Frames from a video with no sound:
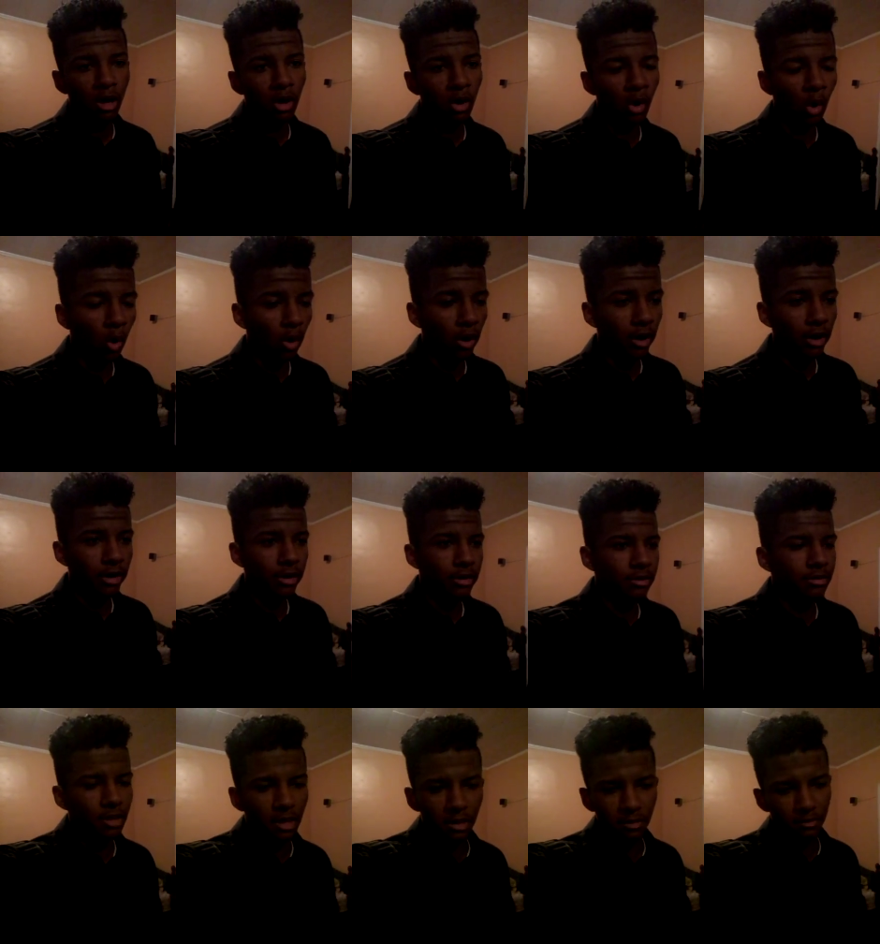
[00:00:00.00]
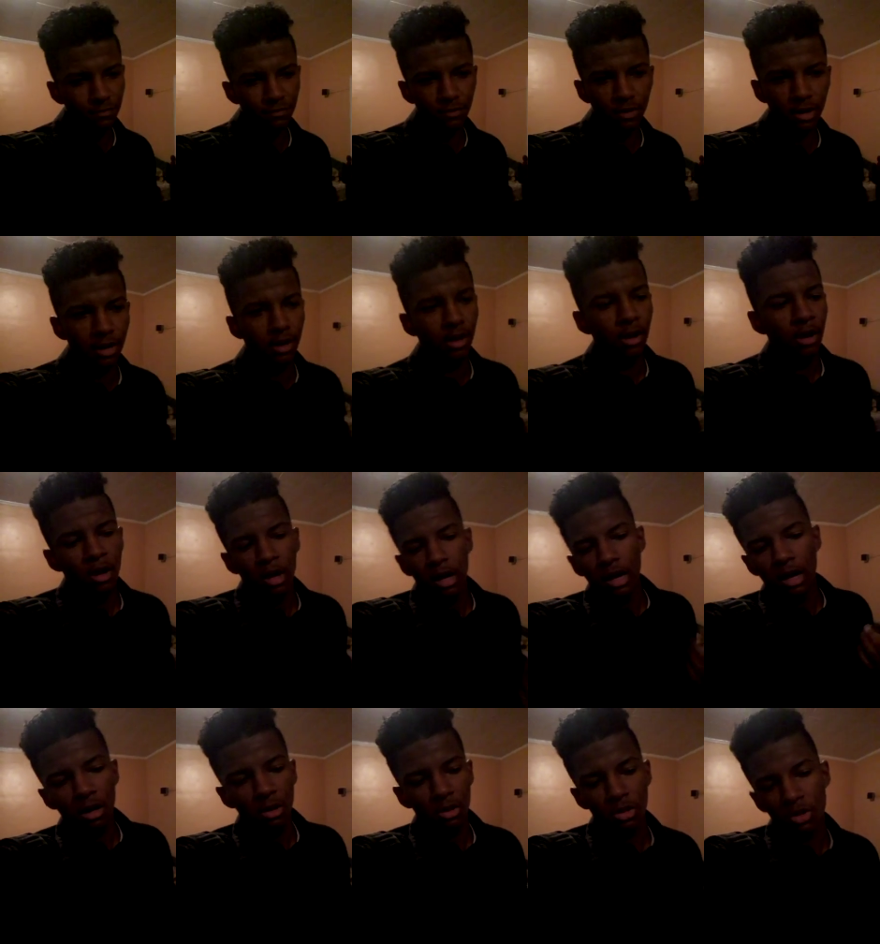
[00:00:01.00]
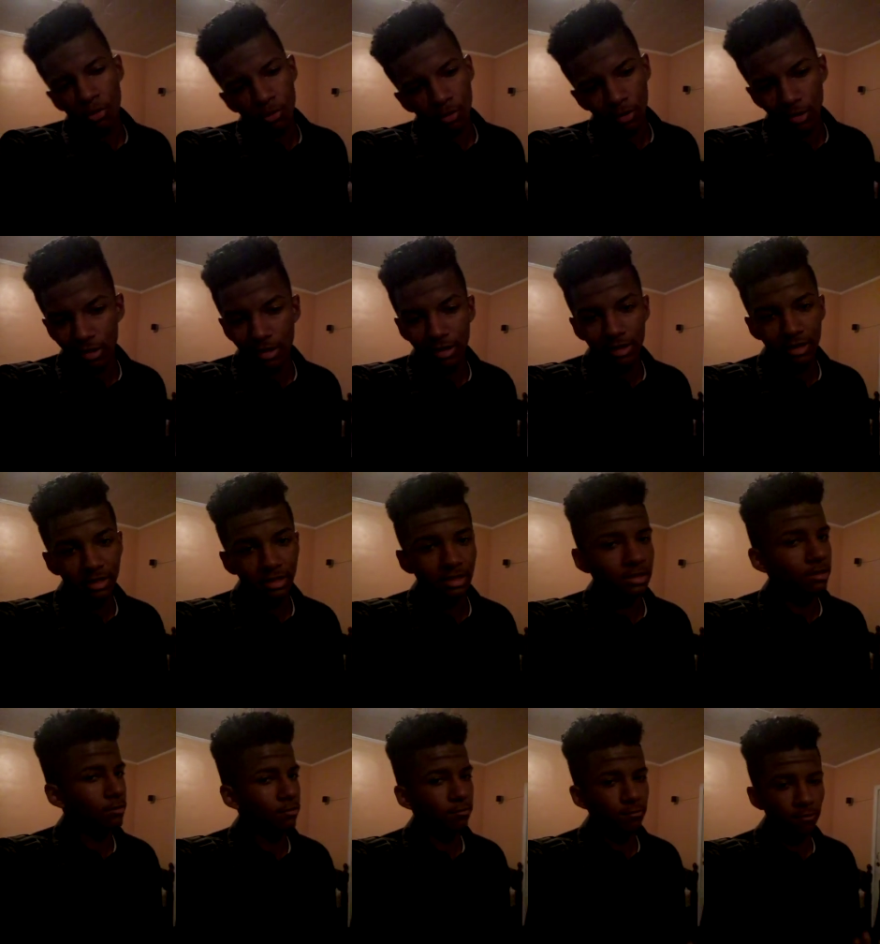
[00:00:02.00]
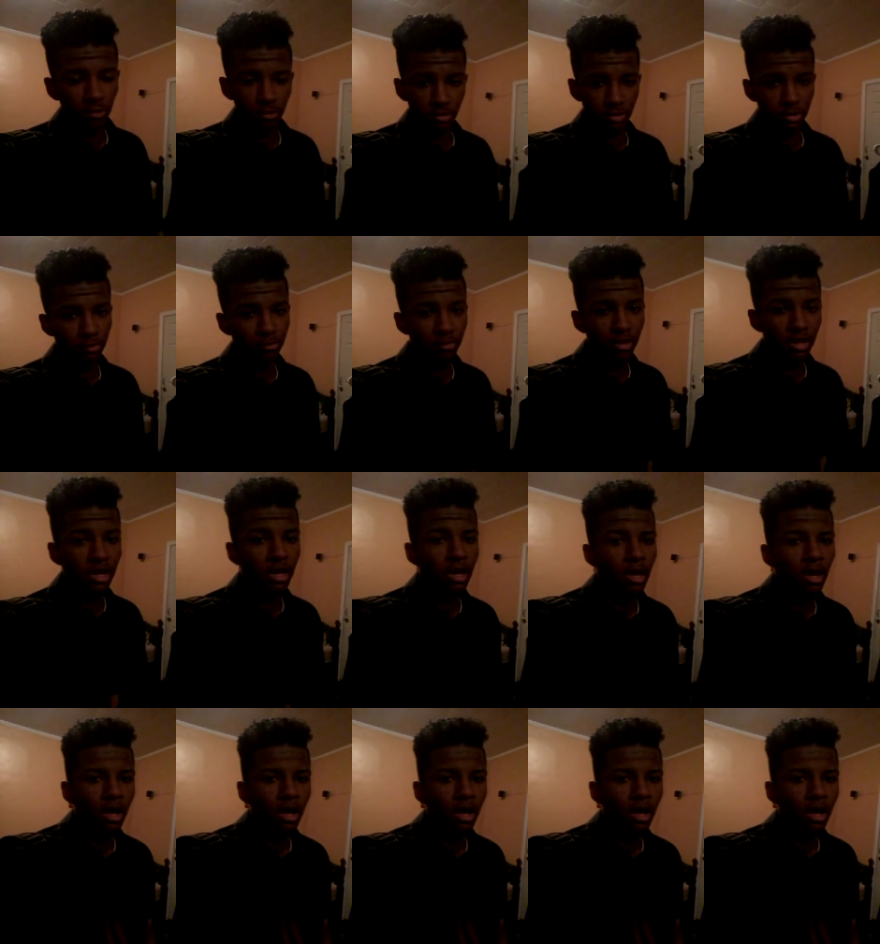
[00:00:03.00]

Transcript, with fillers: or not friend I don't know where he is for to me